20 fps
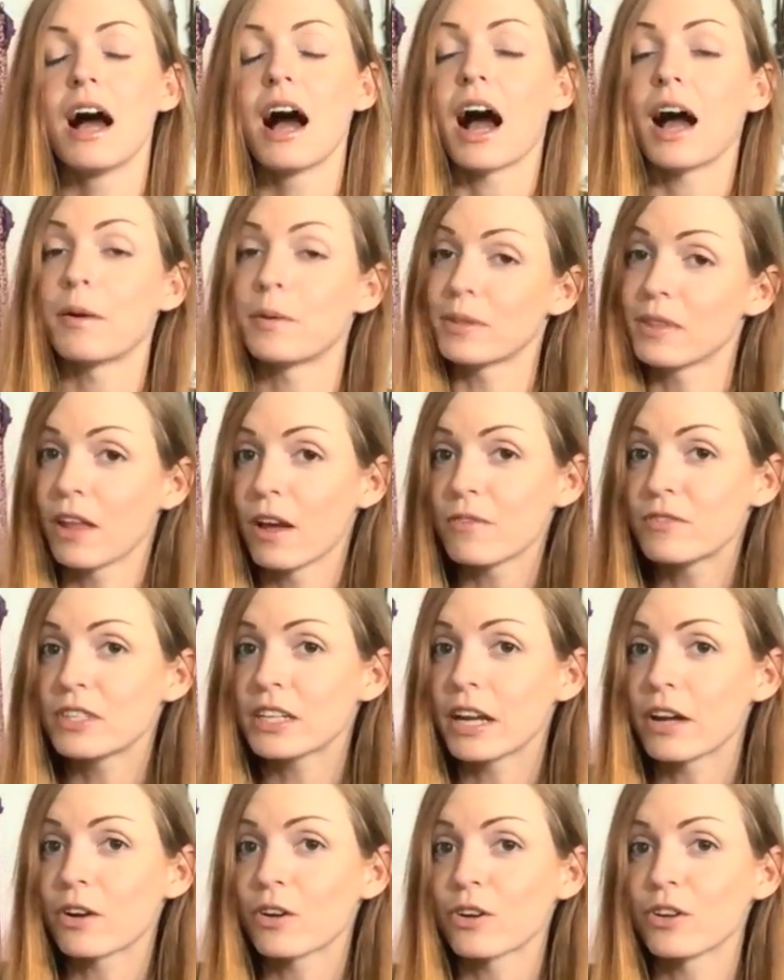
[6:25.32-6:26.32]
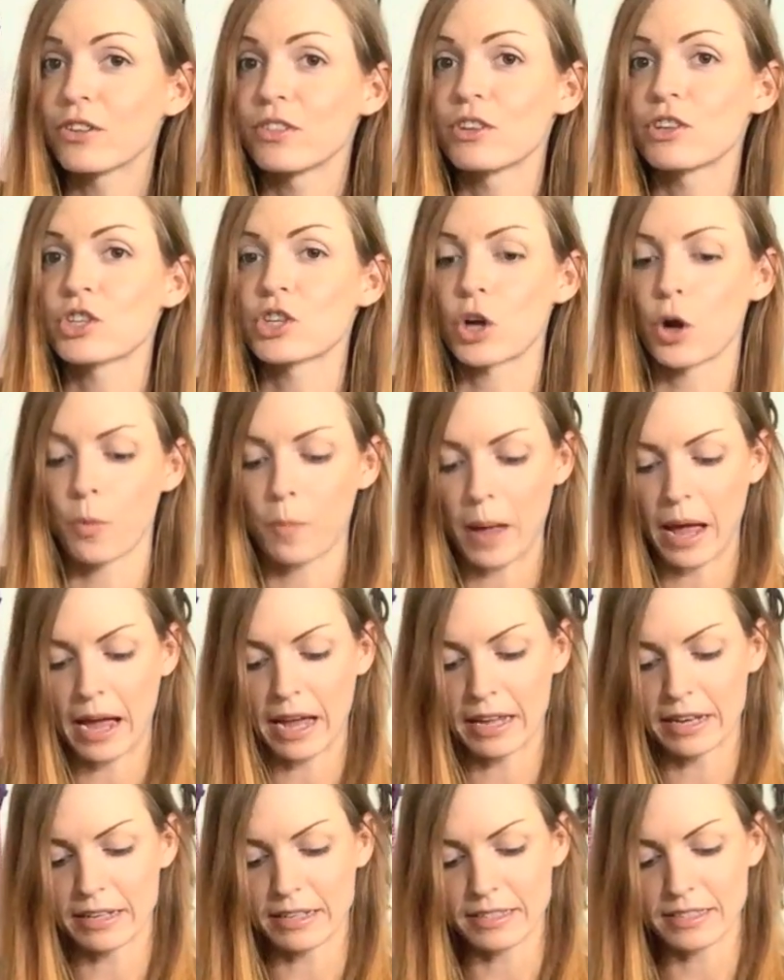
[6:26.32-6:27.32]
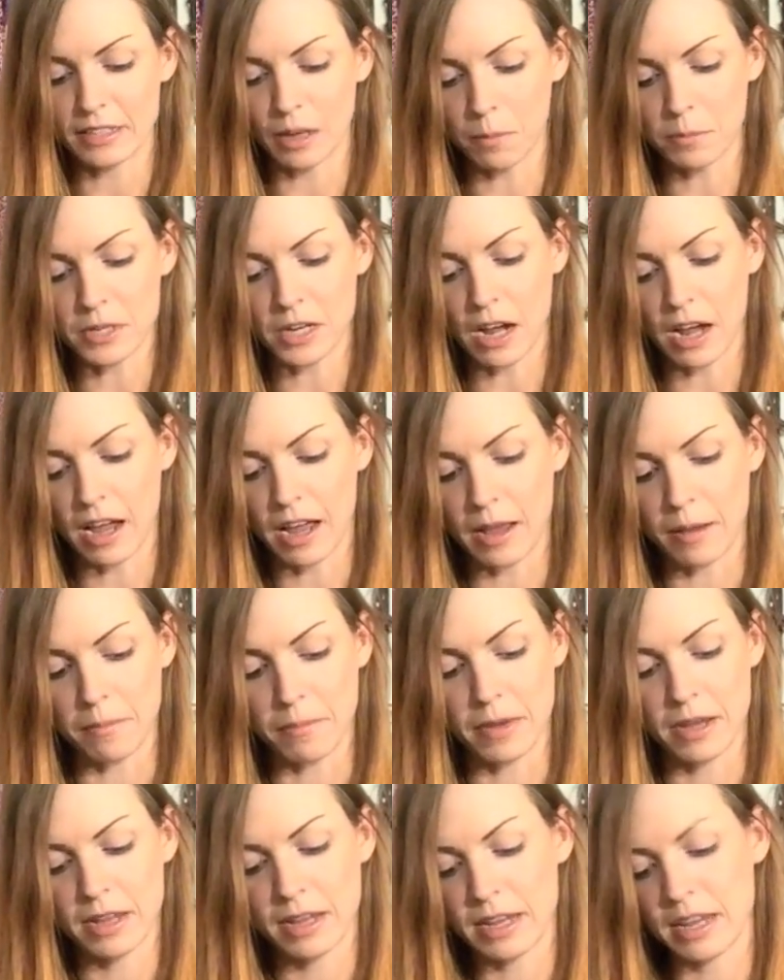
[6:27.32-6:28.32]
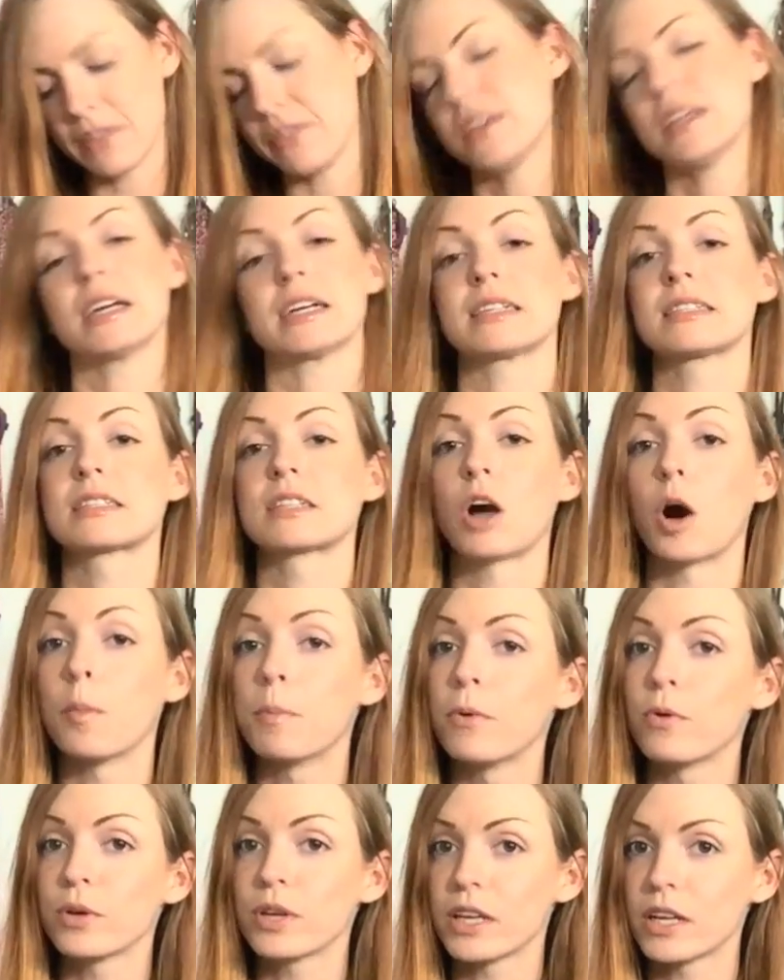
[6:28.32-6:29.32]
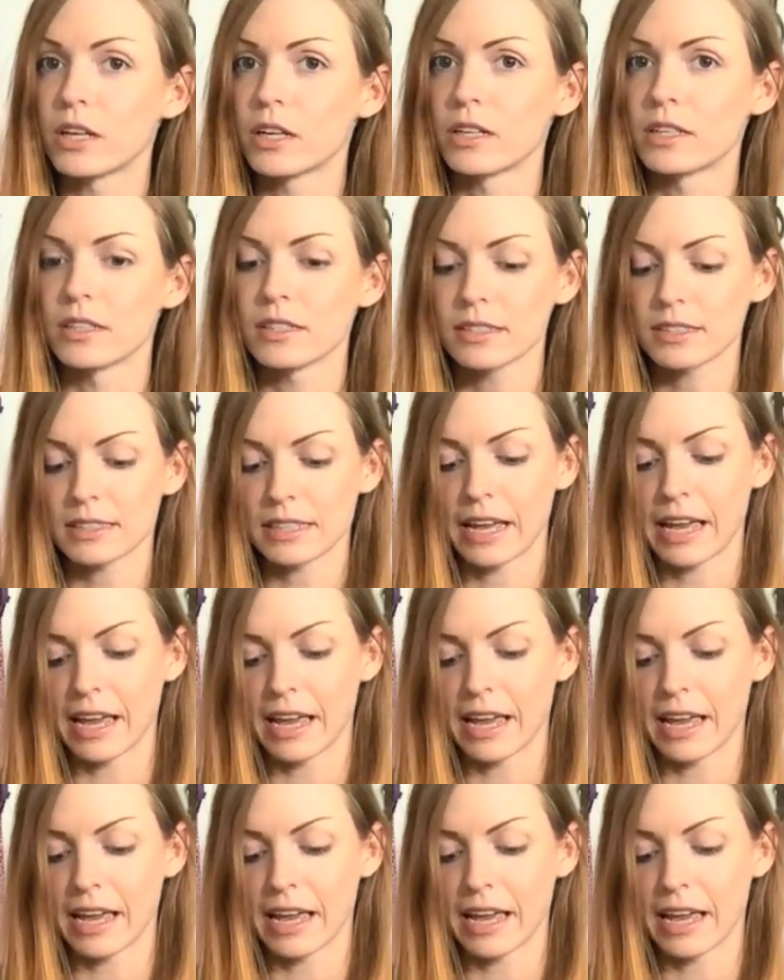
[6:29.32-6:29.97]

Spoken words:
I would love to get her in the show pen sometime in the next couple years,